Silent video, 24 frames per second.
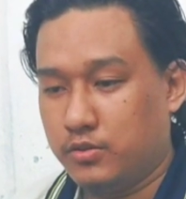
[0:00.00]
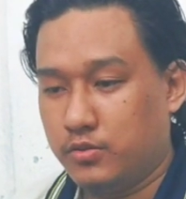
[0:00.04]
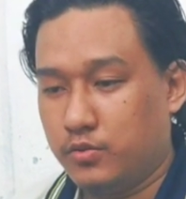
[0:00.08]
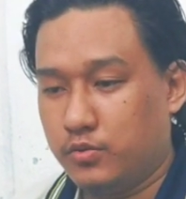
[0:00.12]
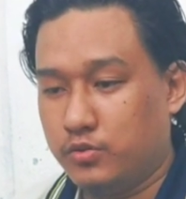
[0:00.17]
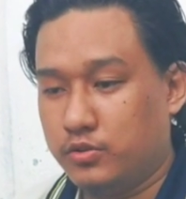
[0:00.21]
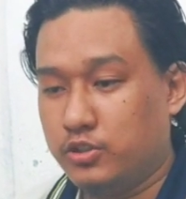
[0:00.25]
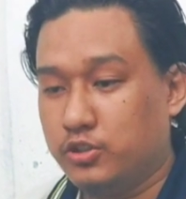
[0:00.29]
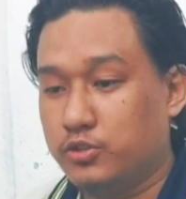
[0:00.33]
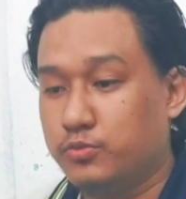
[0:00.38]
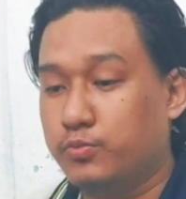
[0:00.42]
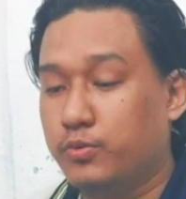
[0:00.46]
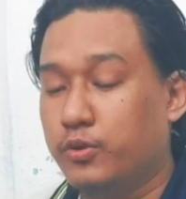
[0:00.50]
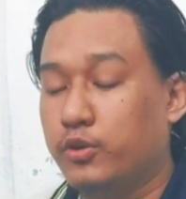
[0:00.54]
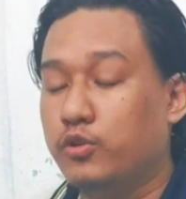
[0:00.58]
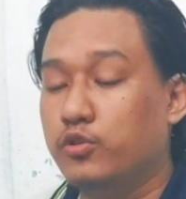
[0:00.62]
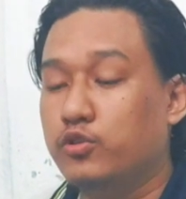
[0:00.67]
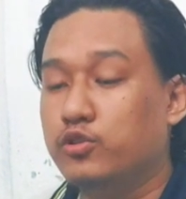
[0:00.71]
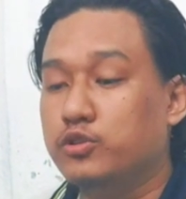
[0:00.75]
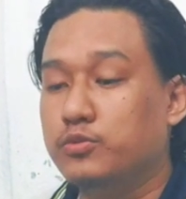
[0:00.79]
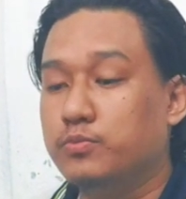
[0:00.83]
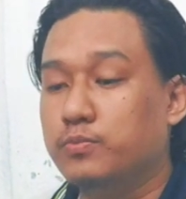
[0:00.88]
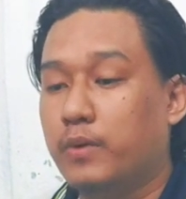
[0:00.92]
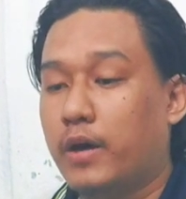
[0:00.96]
which is
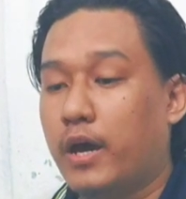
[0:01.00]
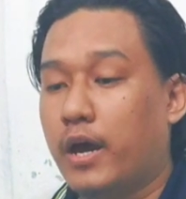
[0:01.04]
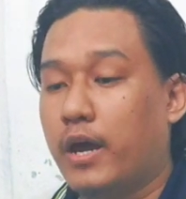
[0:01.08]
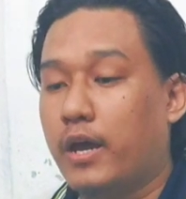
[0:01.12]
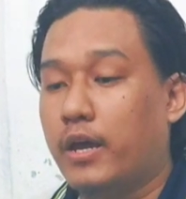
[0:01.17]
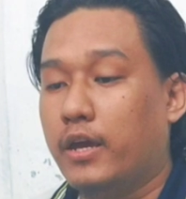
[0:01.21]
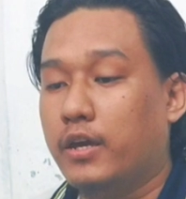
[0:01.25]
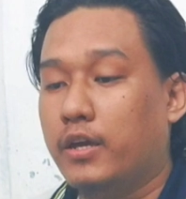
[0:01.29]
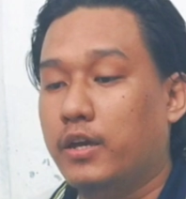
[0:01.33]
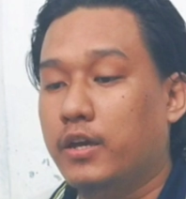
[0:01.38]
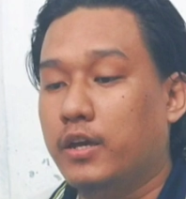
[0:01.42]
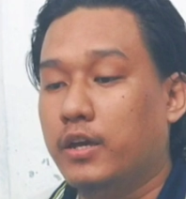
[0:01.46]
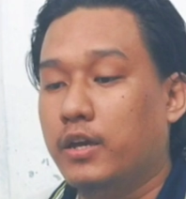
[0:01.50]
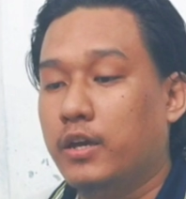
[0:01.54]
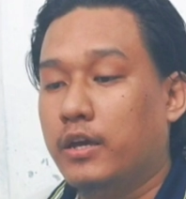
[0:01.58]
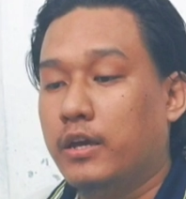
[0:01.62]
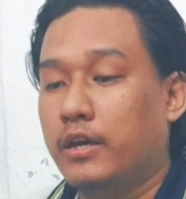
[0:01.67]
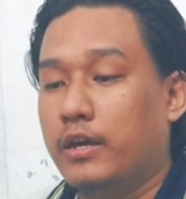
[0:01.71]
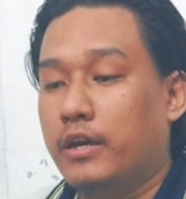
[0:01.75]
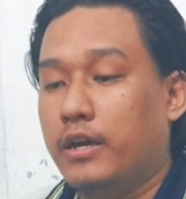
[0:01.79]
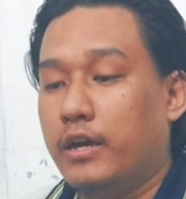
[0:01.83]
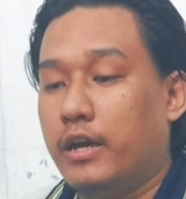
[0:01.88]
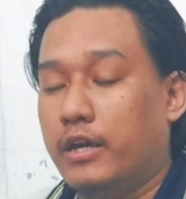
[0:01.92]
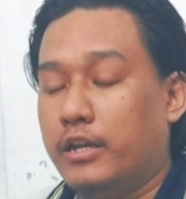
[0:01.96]
produced by
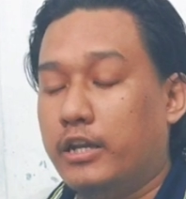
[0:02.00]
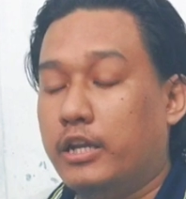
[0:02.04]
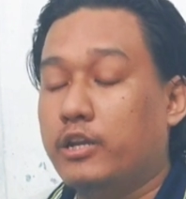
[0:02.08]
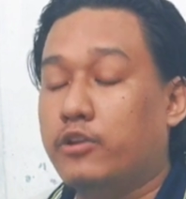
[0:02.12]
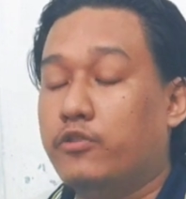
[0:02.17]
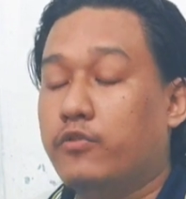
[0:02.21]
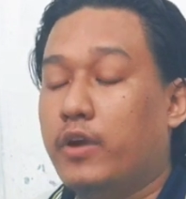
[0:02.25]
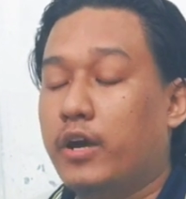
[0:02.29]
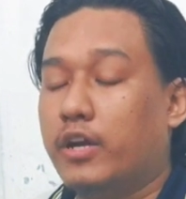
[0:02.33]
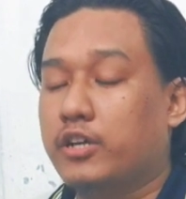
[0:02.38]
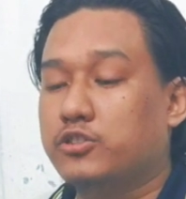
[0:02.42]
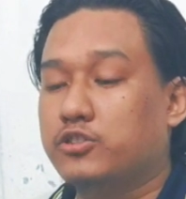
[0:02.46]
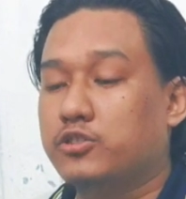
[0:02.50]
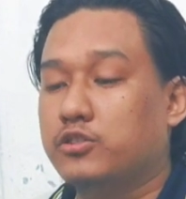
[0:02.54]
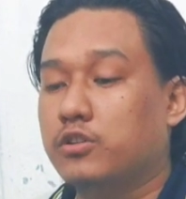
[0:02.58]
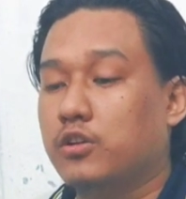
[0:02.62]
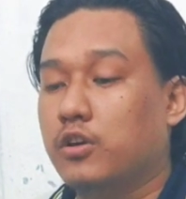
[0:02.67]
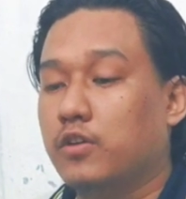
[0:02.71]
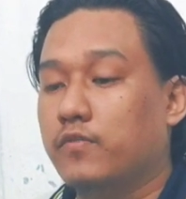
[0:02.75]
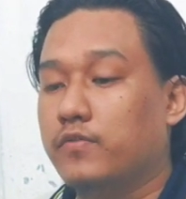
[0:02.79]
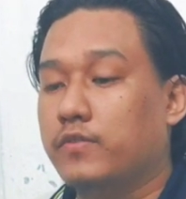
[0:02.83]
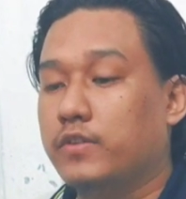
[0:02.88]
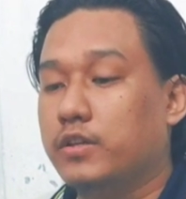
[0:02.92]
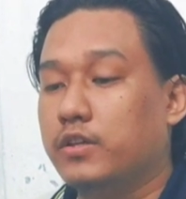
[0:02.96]
an interaction
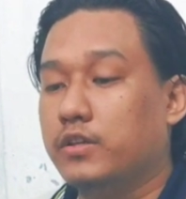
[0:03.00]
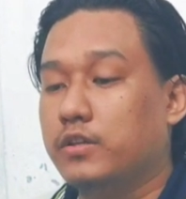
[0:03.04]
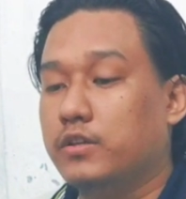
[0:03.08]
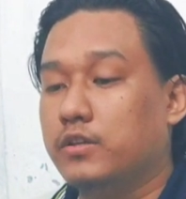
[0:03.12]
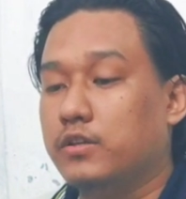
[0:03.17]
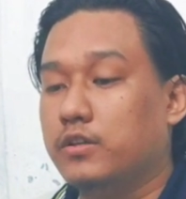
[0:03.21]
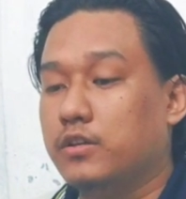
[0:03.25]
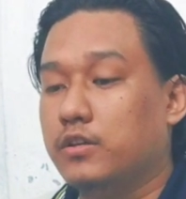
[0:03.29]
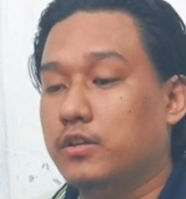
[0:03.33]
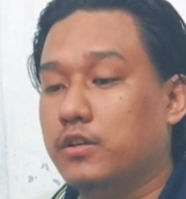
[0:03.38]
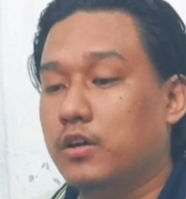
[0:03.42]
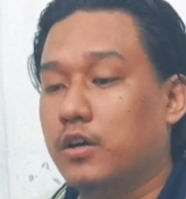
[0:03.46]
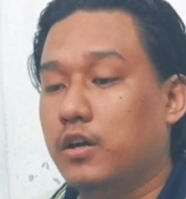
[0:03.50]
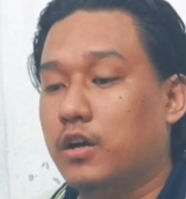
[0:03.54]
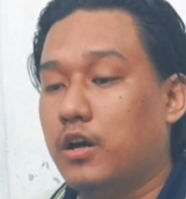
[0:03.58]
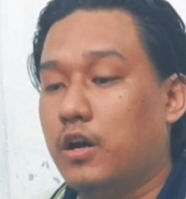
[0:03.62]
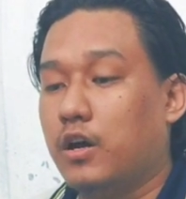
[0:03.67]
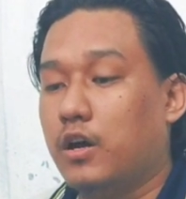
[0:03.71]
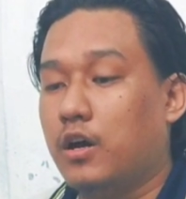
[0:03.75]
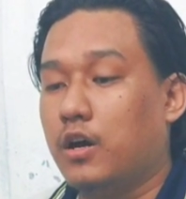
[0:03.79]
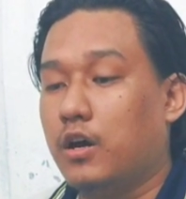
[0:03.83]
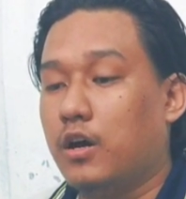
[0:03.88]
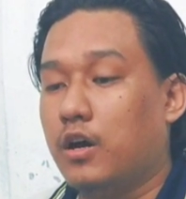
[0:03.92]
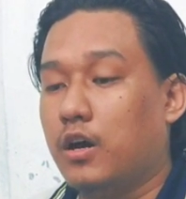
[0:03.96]
of the
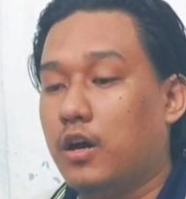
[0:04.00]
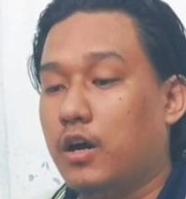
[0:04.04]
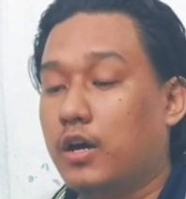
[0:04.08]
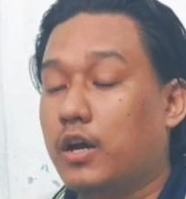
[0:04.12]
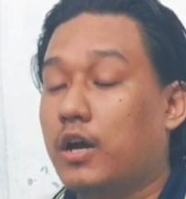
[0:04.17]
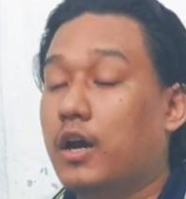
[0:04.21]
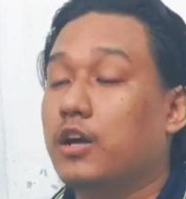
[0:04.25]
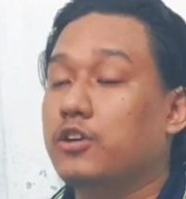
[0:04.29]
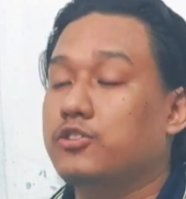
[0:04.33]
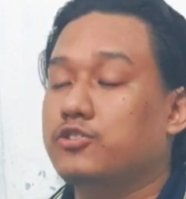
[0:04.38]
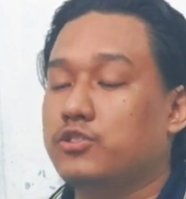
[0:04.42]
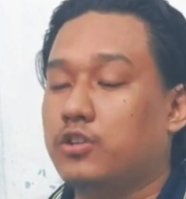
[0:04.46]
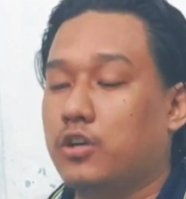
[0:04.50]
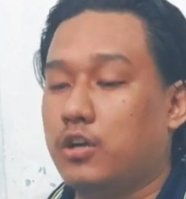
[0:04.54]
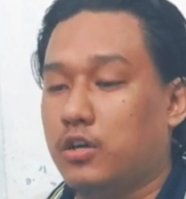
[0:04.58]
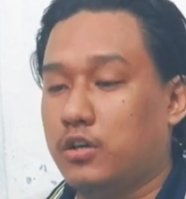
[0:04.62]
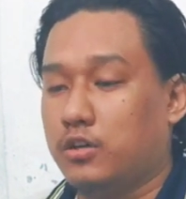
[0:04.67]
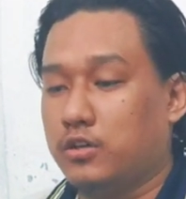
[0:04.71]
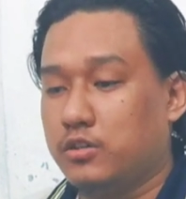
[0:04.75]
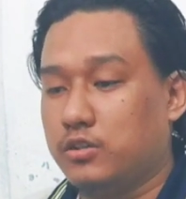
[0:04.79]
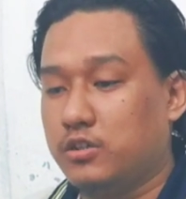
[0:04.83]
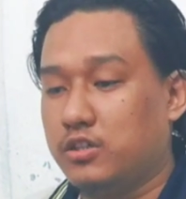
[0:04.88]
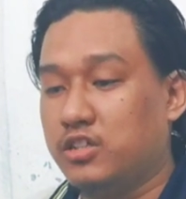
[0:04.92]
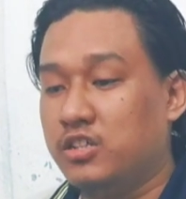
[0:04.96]
Akasha,
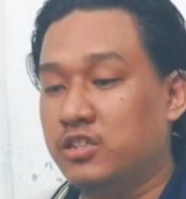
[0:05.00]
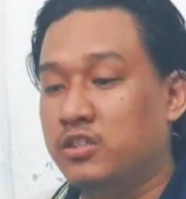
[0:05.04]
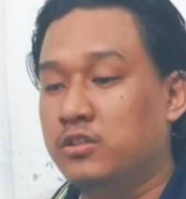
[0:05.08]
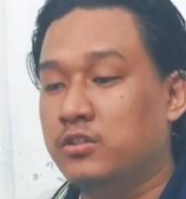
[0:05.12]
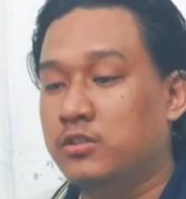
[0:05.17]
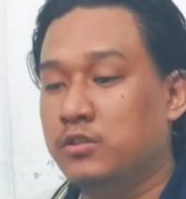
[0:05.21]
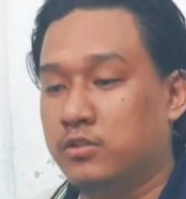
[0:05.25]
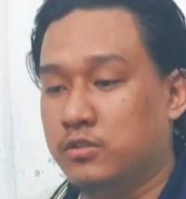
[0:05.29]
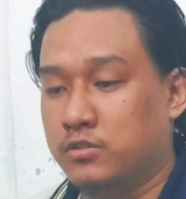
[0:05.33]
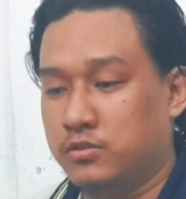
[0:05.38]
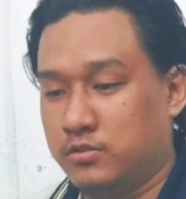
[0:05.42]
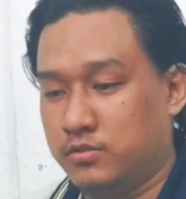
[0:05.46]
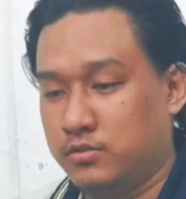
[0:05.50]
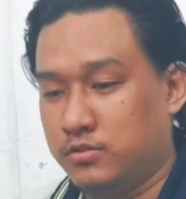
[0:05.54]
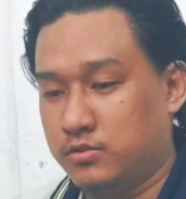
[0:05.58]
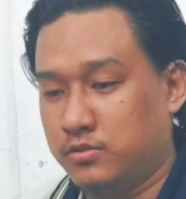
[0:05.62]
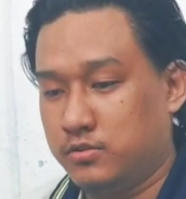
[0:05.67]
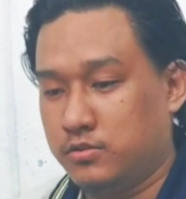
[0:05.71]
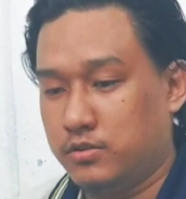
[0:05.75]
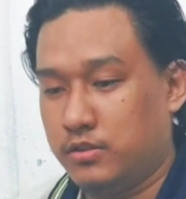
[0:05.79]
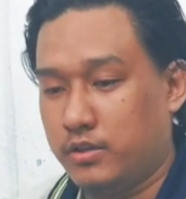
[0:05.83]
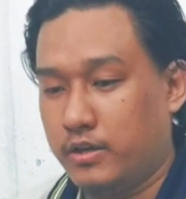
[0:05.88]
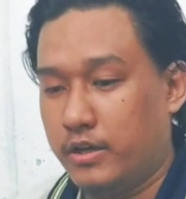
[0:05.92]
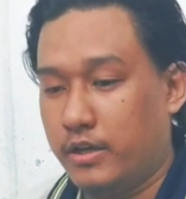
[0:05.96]
ether,
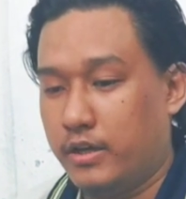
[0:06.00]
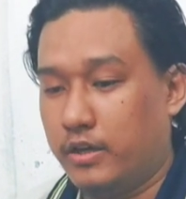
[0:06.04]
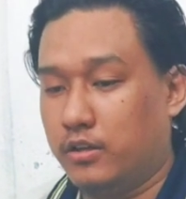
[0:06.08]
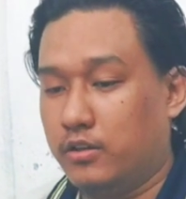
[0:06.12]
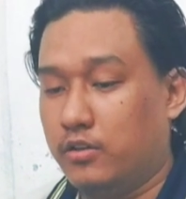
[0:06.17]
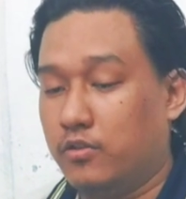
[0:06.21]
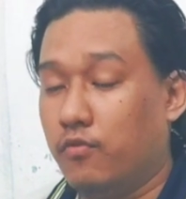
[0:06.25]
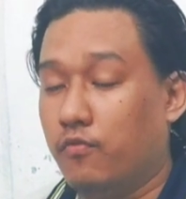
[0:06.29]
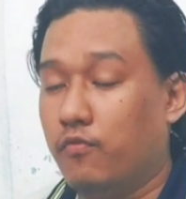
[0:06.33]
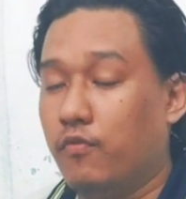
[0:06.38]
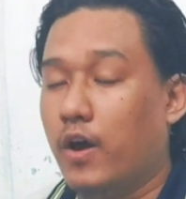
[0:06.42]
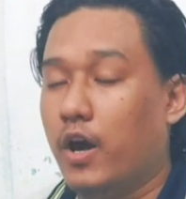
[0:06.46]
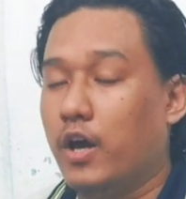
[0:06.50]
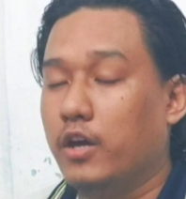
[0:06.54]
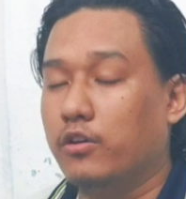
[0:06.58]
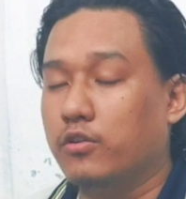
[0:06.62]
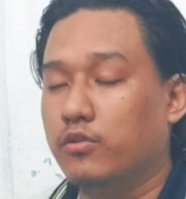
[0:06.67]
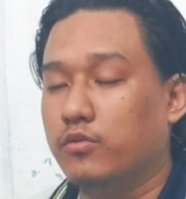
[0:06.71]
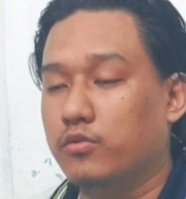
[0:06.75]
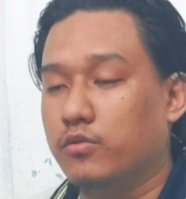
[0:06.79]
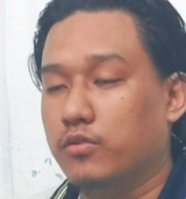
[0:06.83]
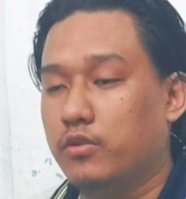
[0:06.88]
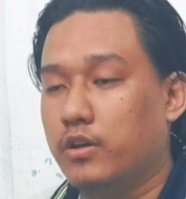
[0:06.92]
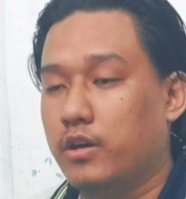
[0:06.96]
and
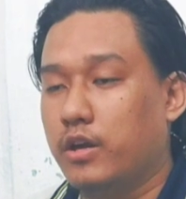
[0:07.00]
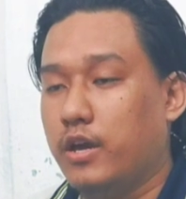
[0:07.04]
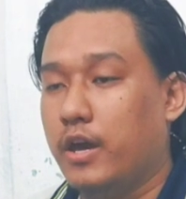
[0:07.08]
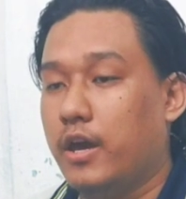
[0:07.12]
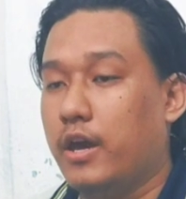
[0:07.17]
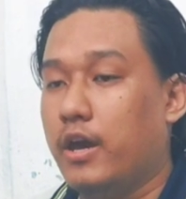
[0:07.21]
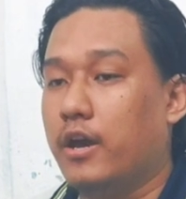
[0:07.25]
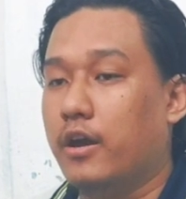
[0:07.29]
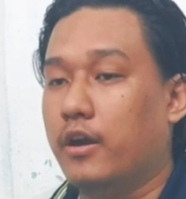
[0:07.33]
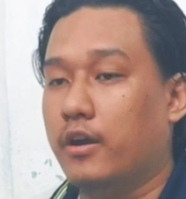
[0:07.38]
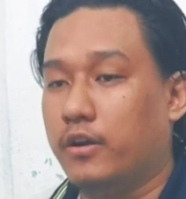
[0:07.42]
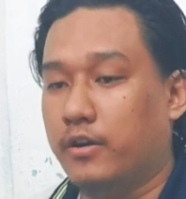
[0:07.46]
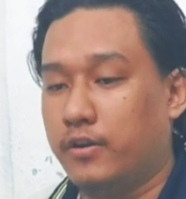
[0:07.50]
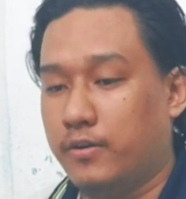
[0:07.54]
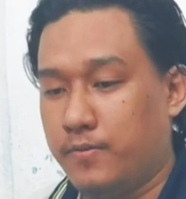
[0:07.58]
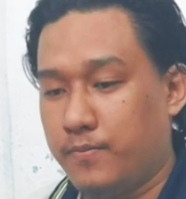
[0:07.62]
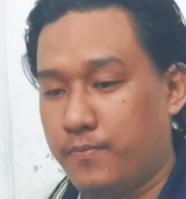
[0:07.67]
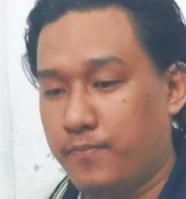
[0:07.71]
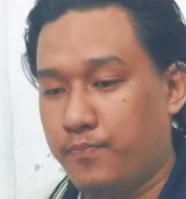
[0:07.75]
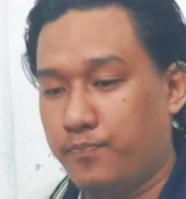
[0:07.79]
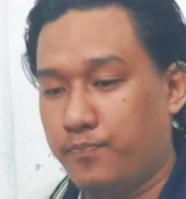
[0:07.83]
Vayu, air.